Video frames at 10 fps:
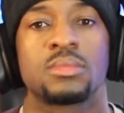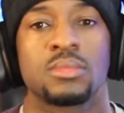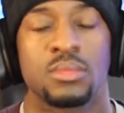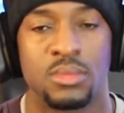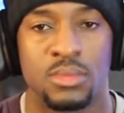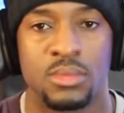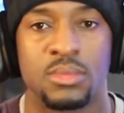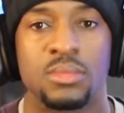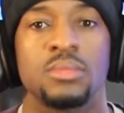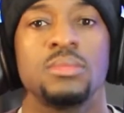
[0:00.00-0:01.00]
at
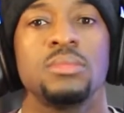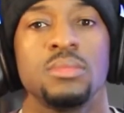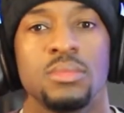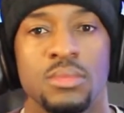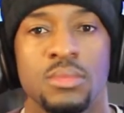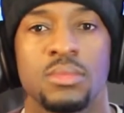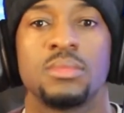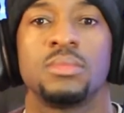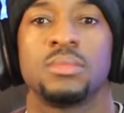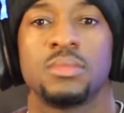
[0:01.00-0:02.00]
$500, I'll buy
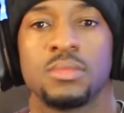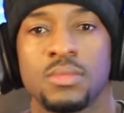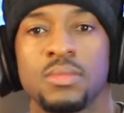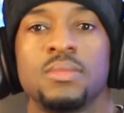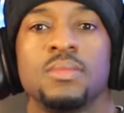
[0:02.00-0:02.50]
the console.